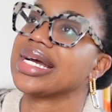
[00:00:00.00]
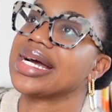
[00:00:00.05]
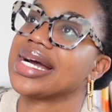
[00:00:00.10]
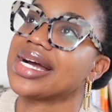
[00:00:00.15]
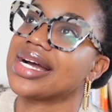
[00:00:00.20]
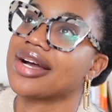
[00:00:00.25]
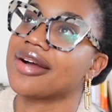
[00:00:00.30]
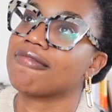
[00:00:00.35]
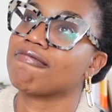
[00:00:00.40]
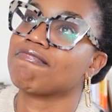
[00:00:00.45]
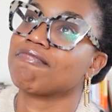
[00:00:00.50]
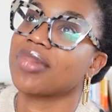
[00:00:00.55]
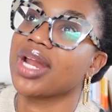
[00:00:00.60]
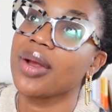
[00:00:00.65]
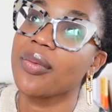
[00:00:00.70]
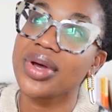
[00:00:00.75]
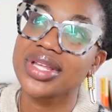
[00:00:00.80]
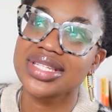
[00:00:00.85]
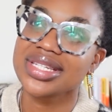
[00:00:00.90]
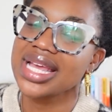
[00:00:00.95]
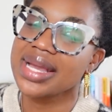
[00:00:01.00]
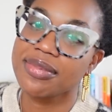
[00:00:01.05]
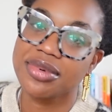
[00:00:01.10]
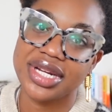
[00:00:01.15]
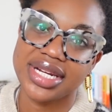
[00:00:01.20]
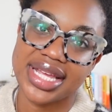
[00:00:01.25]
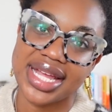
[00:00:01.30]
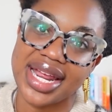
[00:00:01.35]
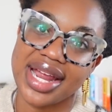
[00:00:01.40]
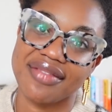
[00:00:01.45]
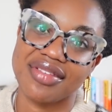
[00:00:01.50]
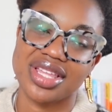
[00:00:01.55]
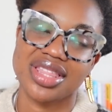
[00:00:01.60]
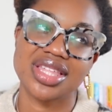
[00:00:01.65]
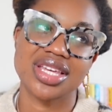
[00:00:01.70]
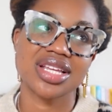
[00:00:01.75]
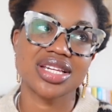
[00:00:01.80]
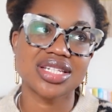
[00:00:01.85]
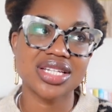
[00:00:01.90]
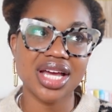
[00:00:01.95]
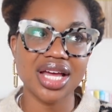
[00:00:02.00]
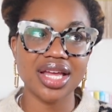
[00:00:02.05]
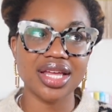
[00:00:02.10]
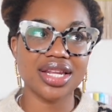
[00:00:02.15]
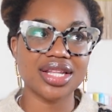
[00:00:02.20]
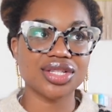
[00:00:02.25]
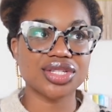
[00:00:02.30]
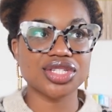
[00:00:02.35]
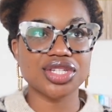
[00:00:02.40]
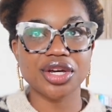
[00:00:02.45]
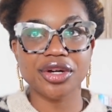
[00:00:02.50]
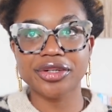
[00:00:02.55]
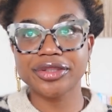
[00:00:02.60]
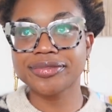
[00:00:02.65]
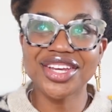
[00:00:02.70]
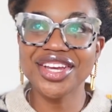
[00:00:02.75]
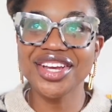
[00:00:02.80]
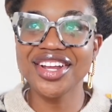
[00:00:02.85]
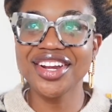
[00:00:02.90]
but I wasn't able to get everything done. And so,